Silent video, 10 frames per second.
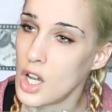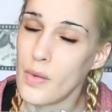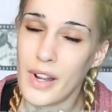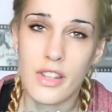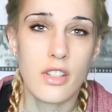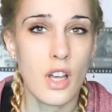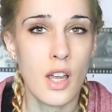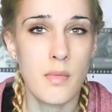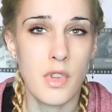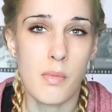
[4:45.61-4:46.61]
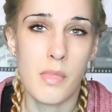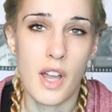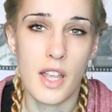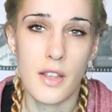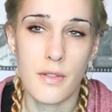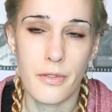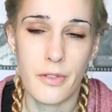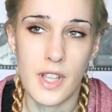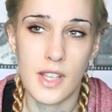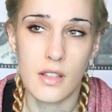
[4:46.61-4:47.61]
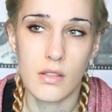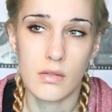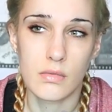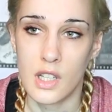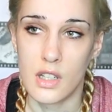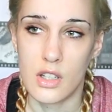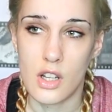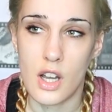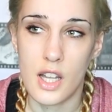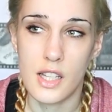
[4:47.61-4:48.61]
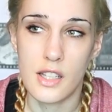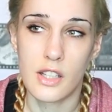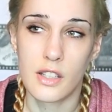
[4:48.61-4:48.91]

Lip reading: around the time that my feet died,